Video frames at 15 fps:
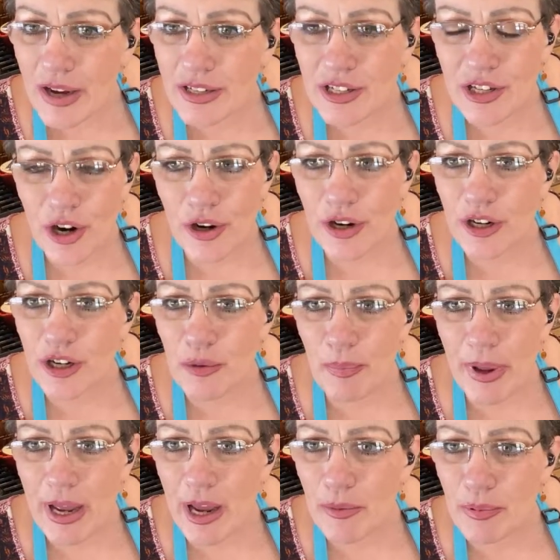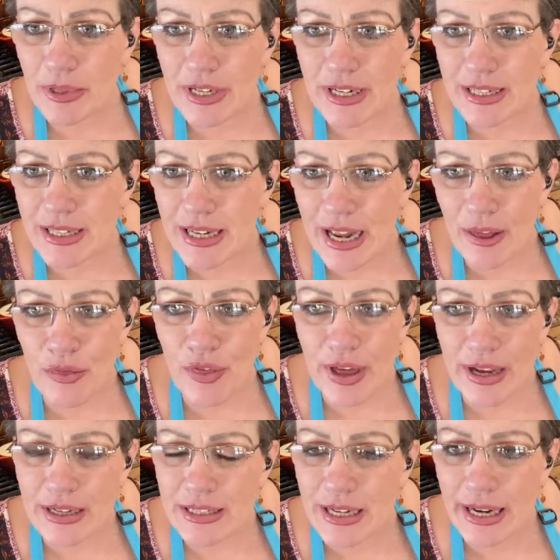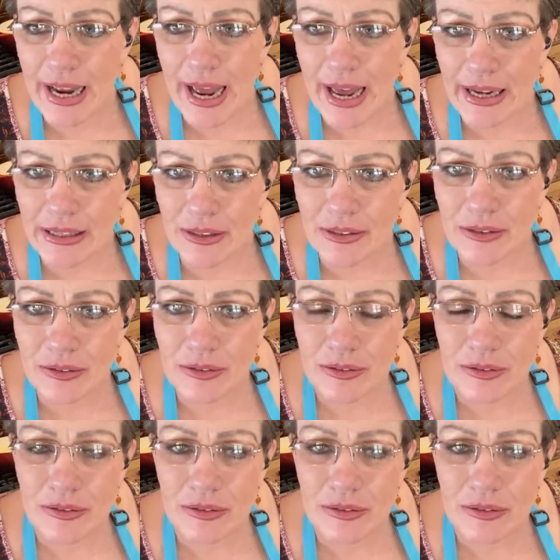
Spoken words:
I started to be able to see things again